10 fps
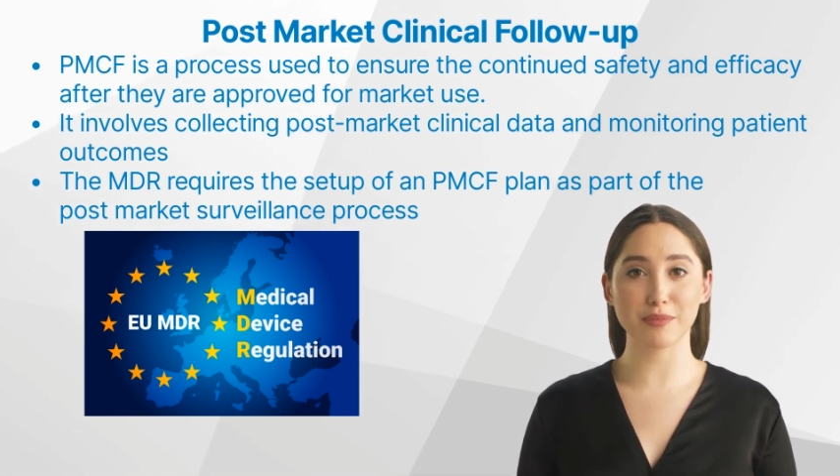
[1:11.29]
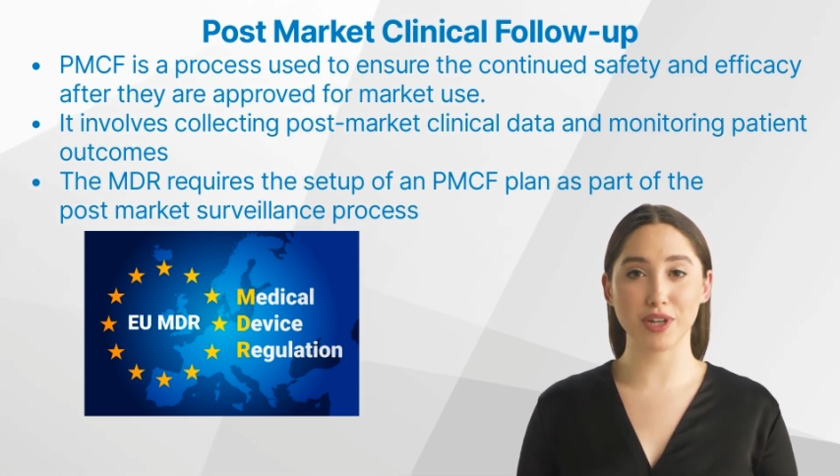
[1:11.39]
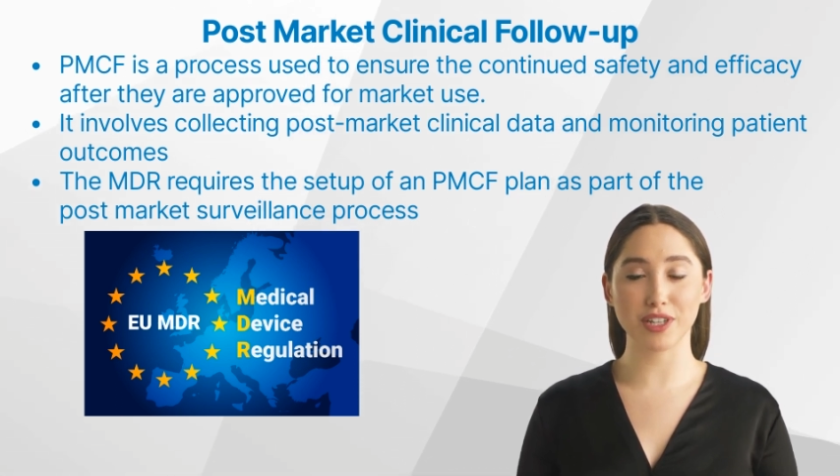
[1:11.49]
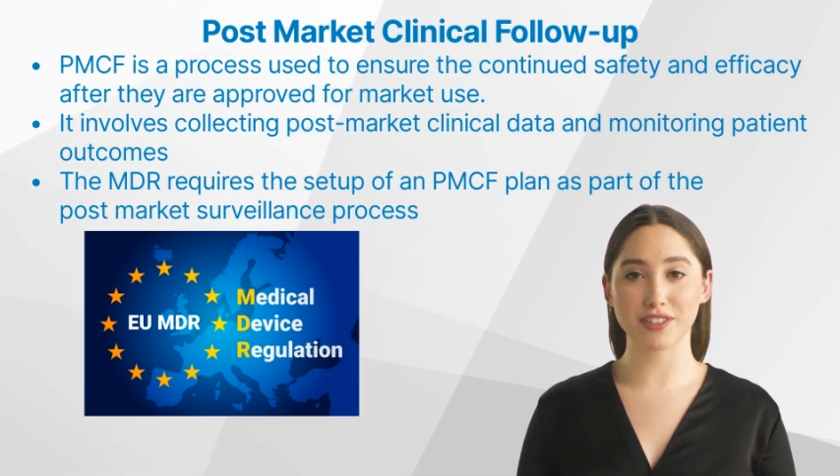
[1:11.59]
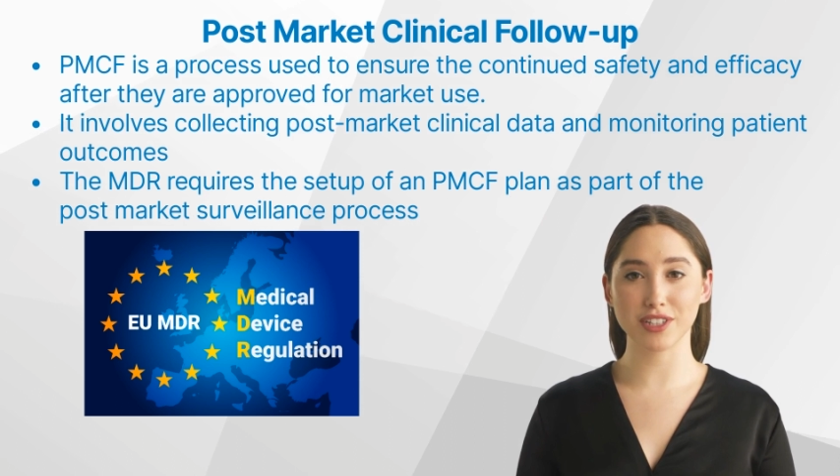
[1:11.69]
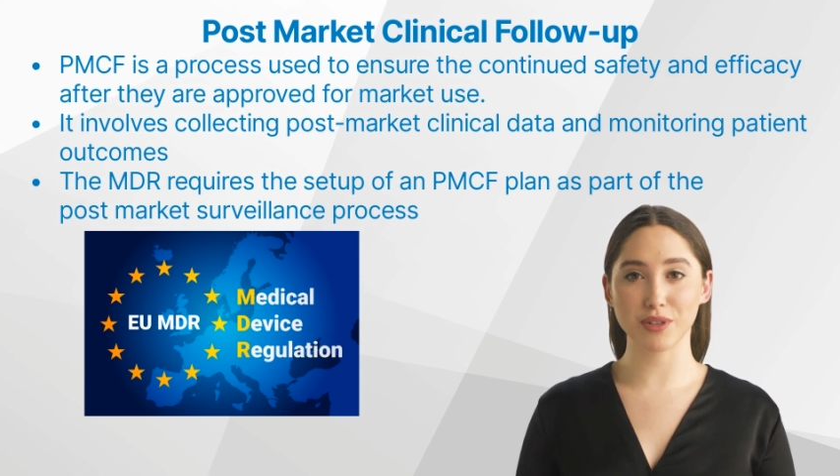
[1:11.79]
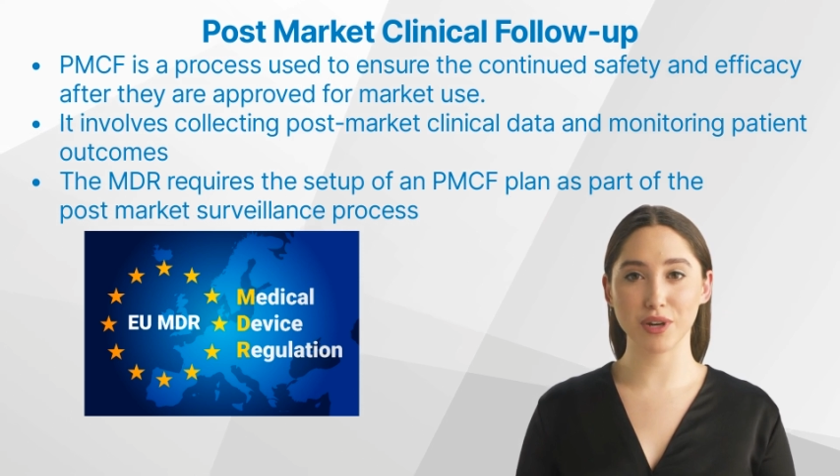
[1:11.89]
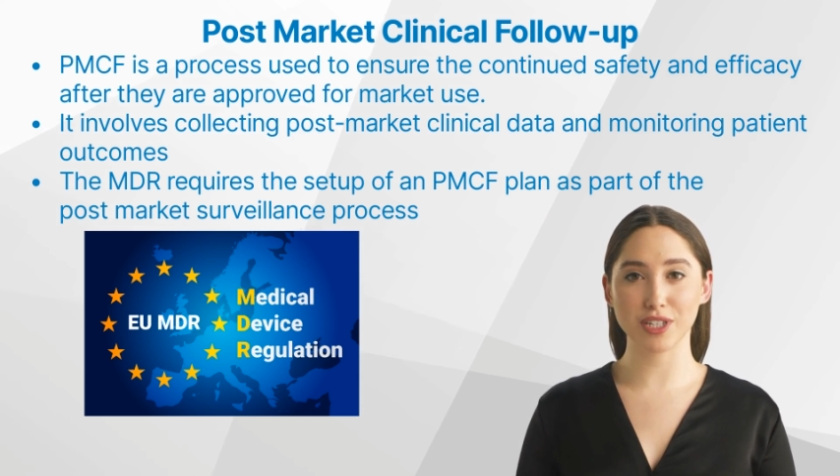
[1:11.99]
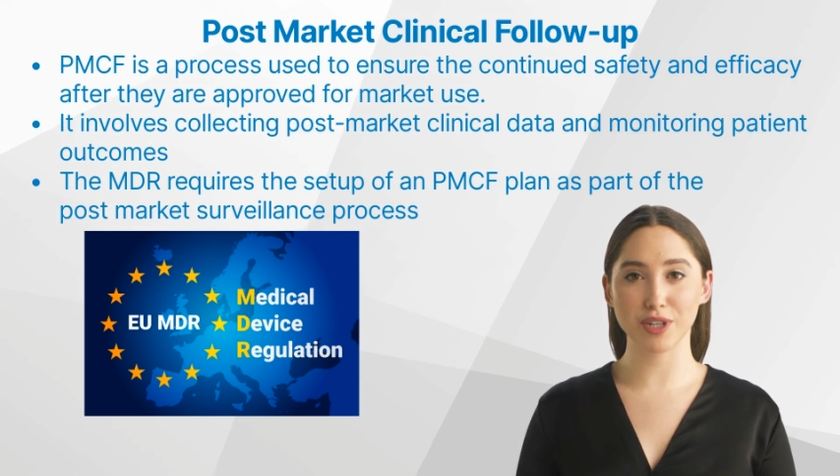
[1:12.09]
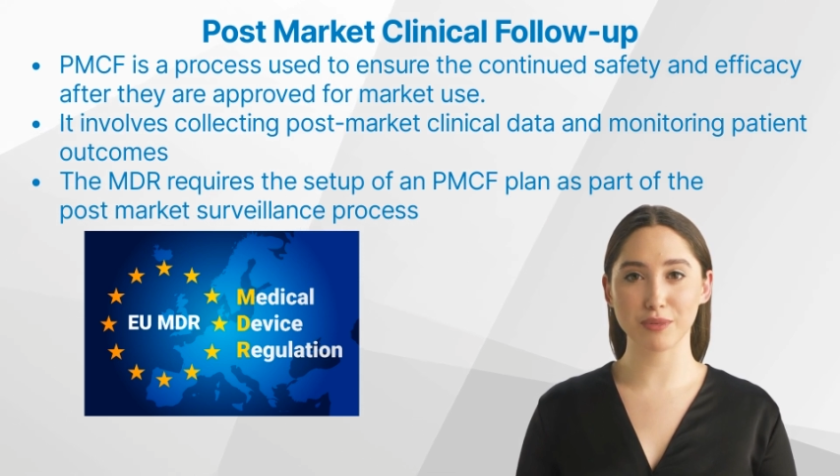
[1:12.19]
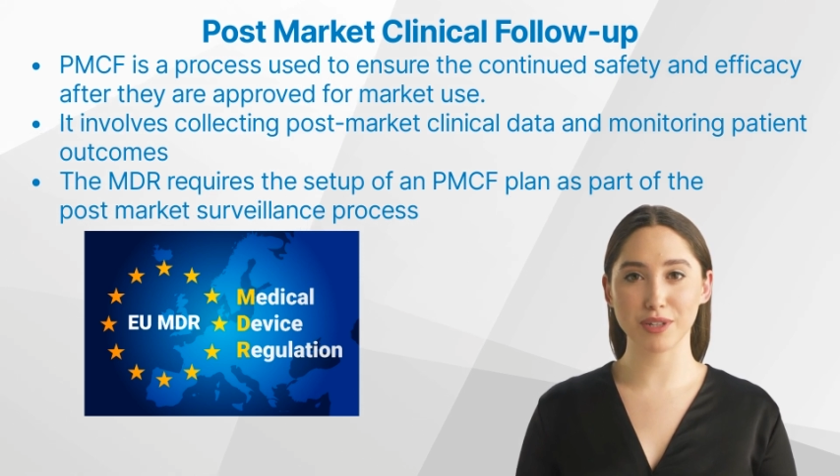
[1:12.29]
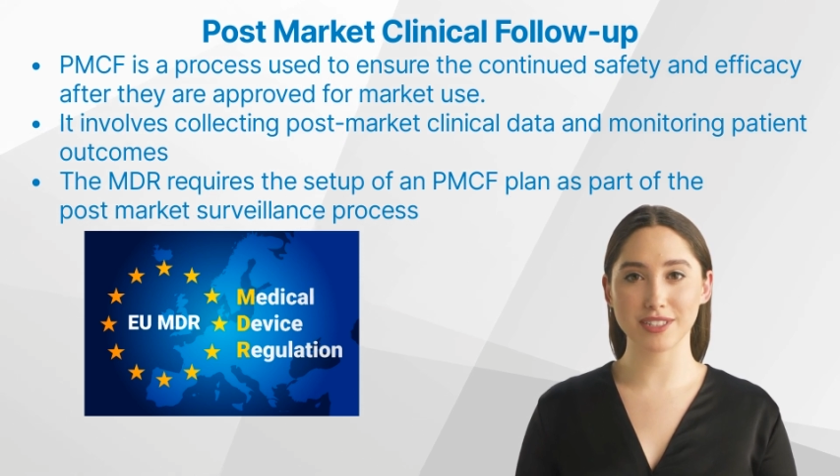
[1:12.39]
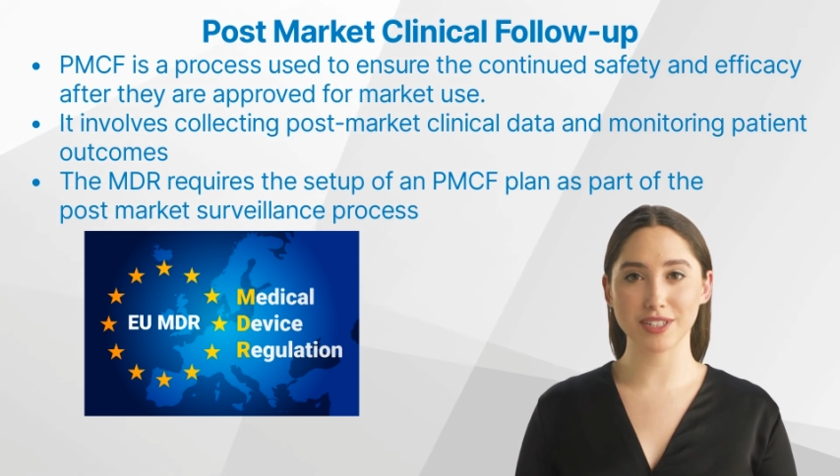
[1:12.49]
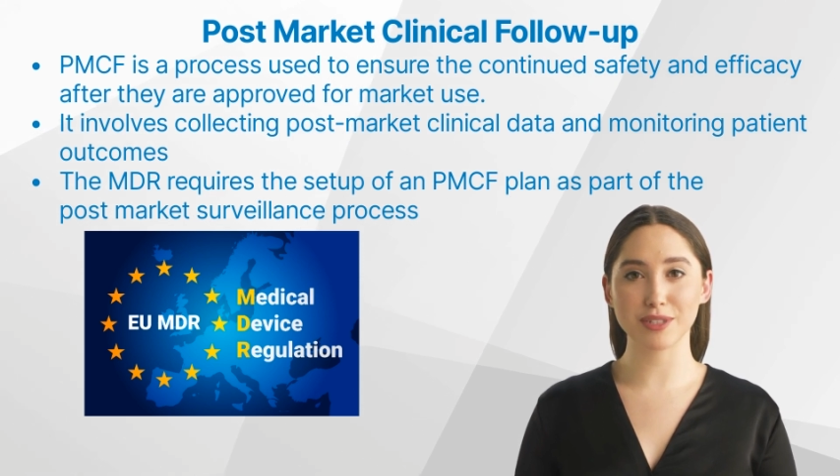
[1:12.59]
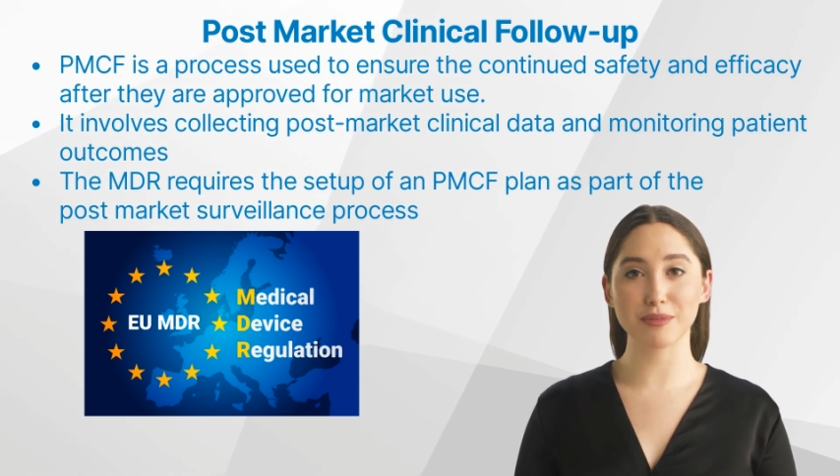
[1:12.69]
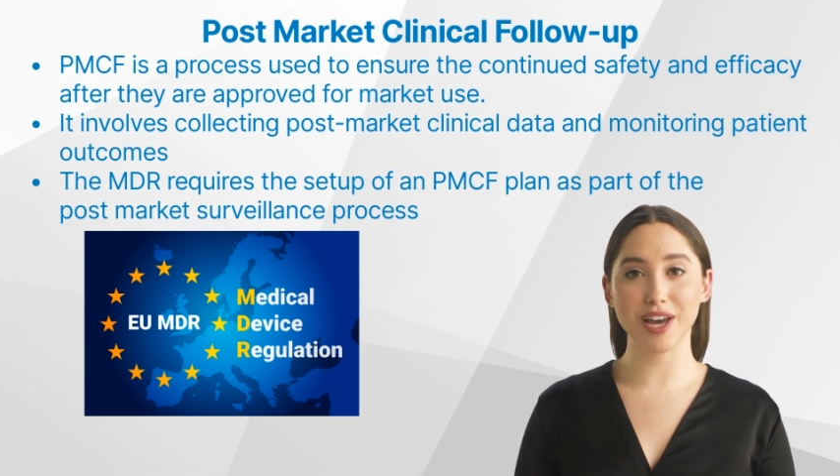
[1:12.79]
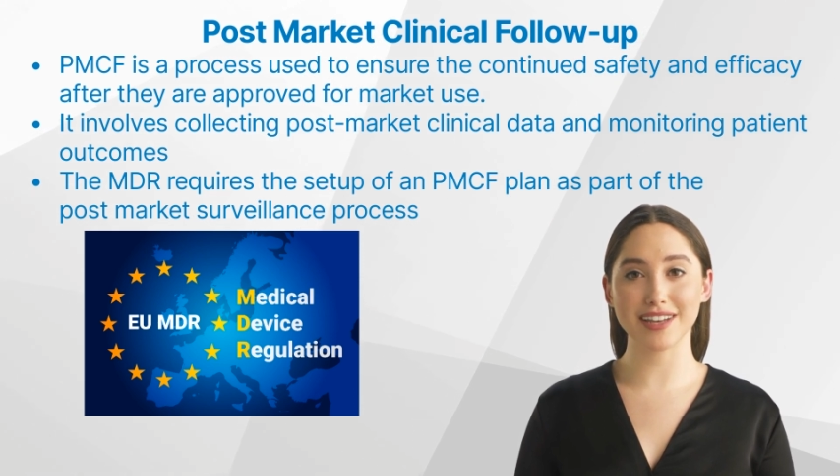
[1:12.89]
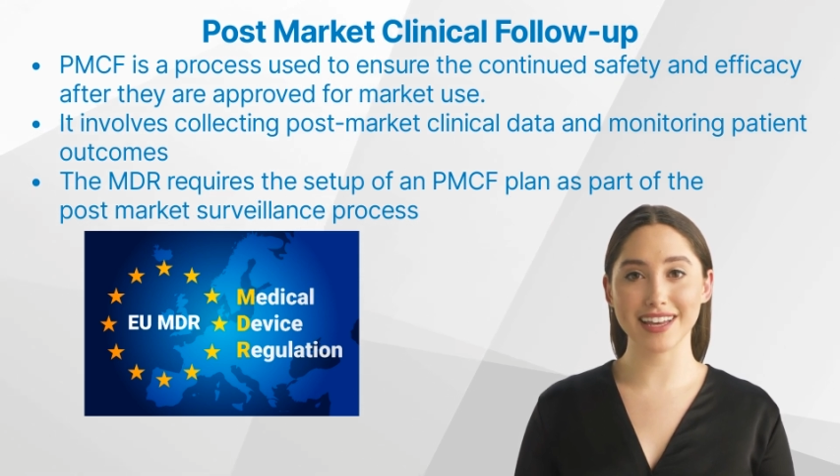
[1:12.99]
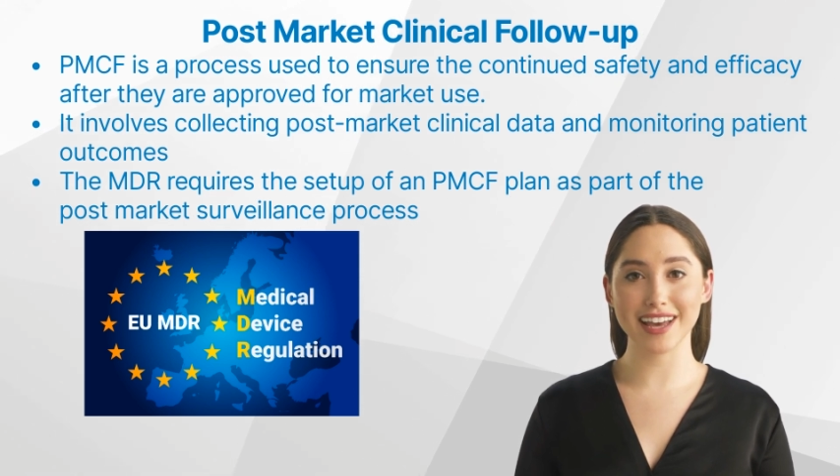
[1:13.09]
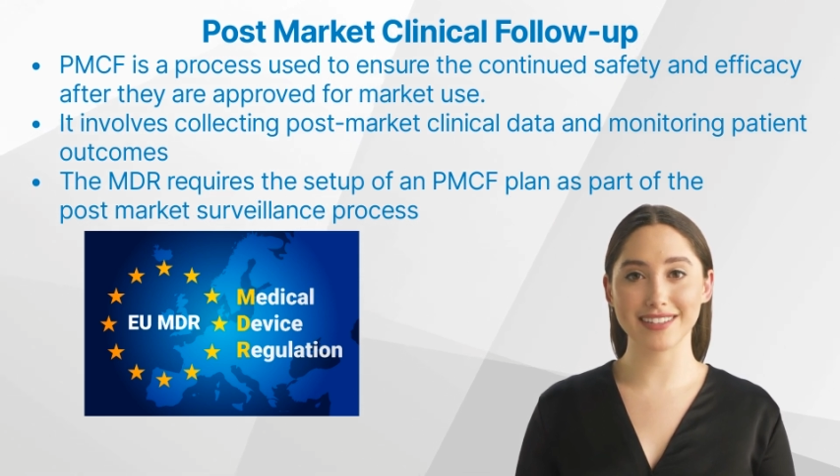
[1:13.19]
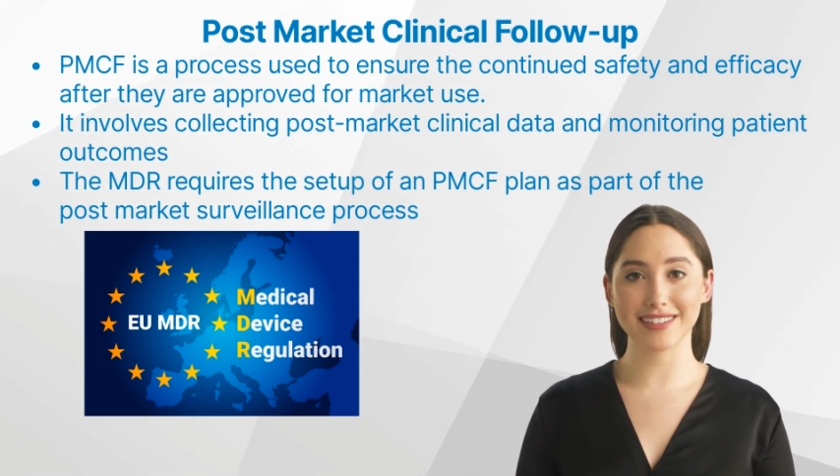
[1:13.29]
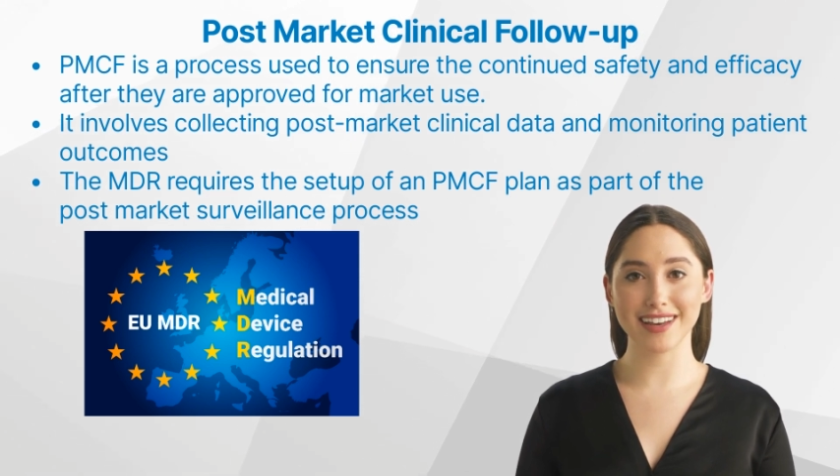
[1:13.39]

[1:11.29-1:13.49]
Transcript: part of the clinical research process